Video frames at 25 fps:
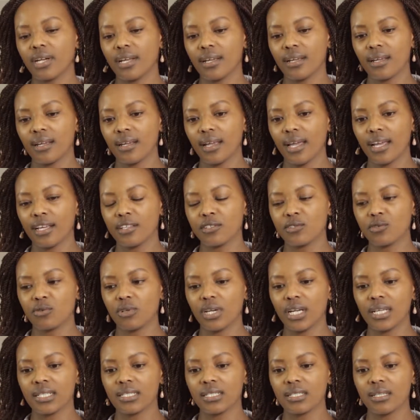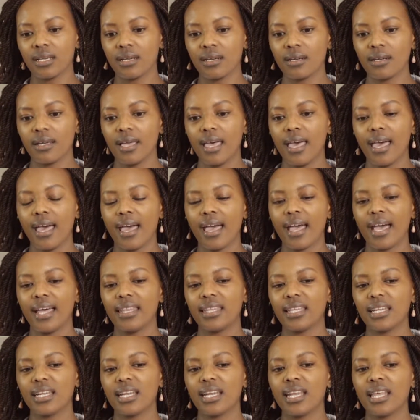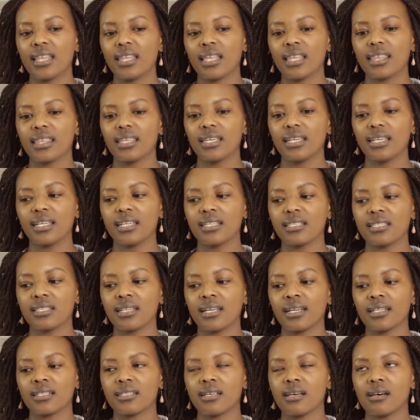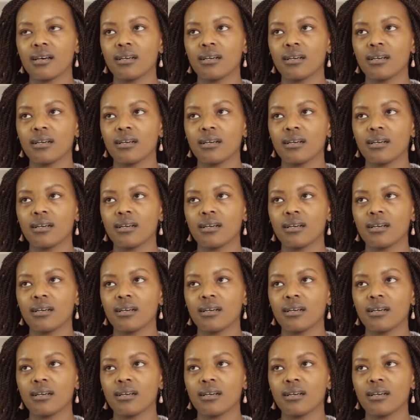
I saw last year. And then another thing is that